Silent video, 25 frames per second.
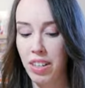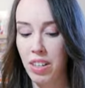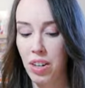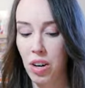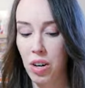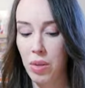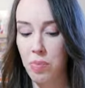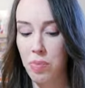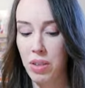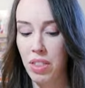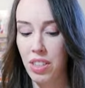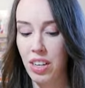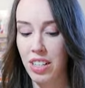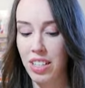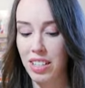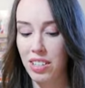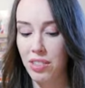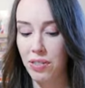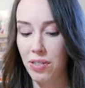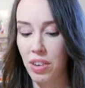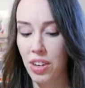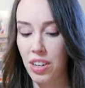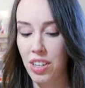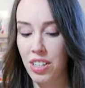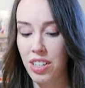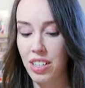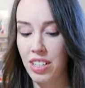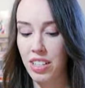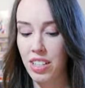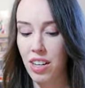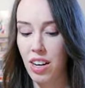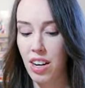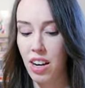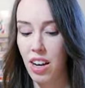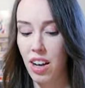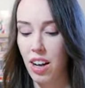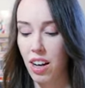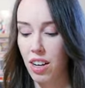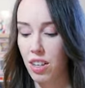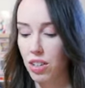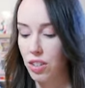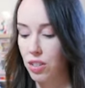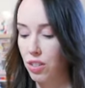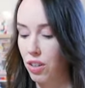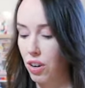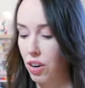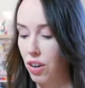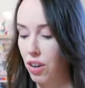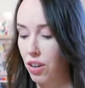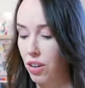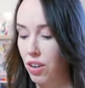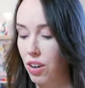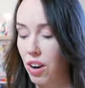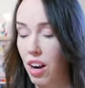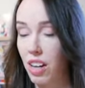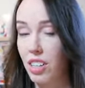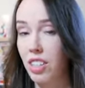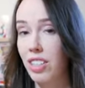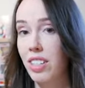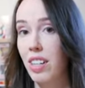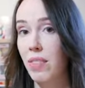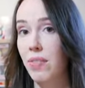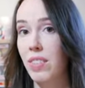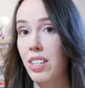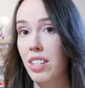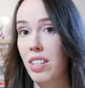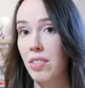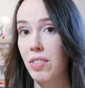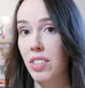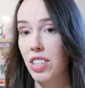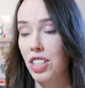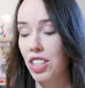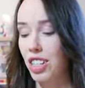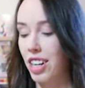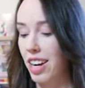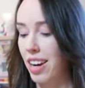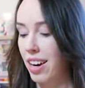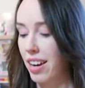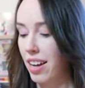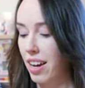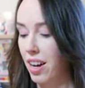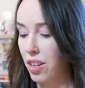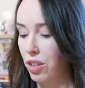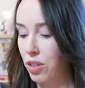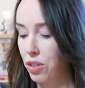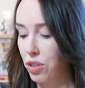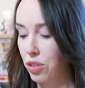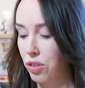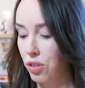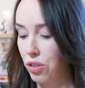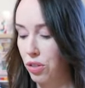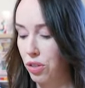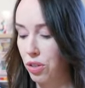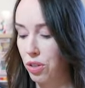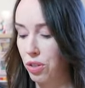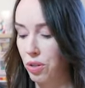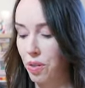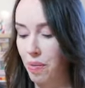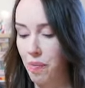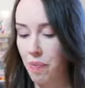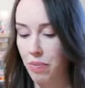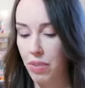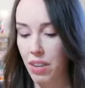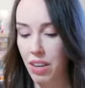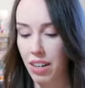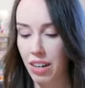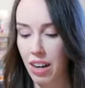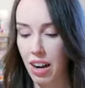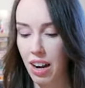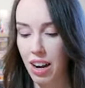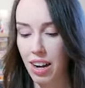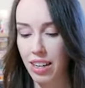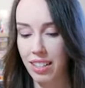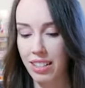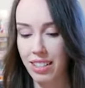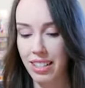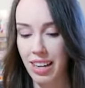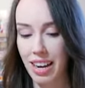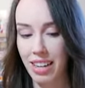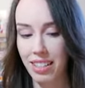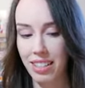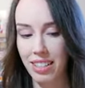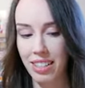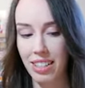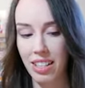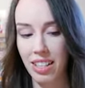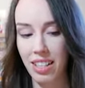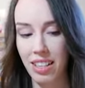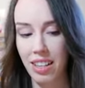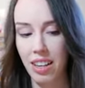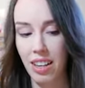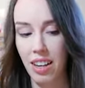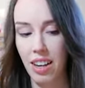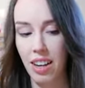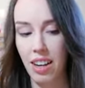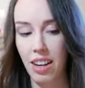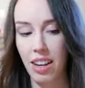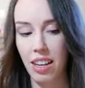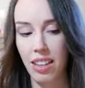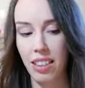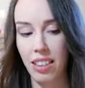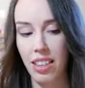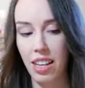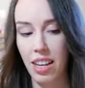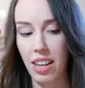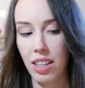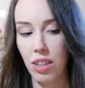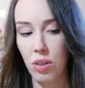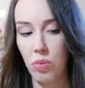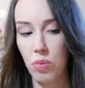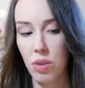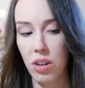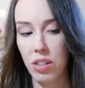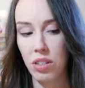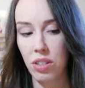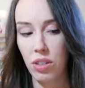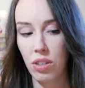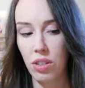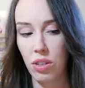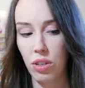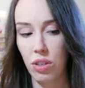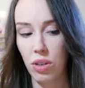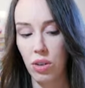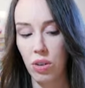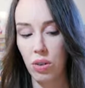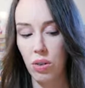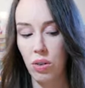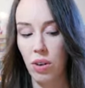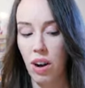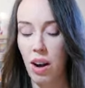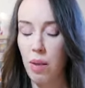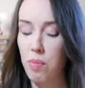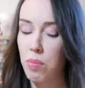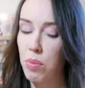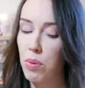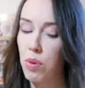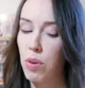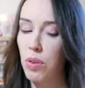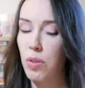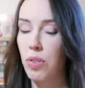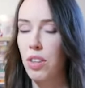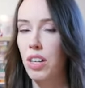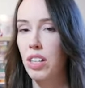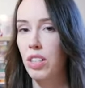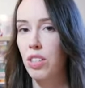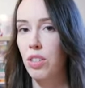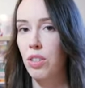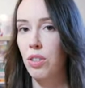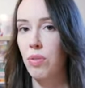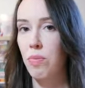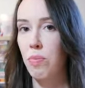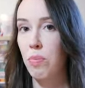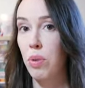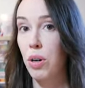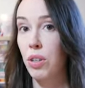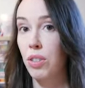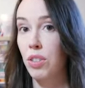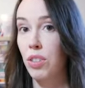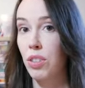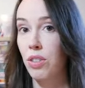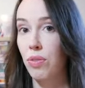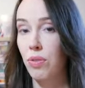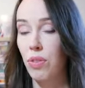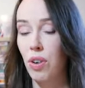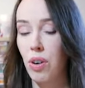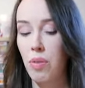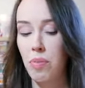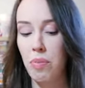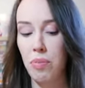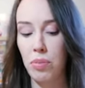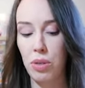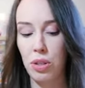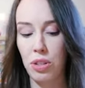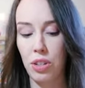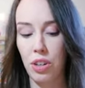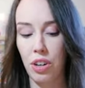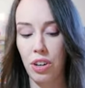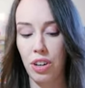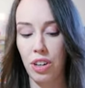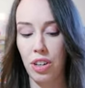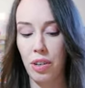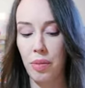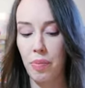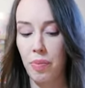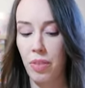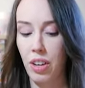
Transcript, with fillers: open these first. So I just have to give a shout out to Cardtastic. They're the ones who I bought these boxes from, so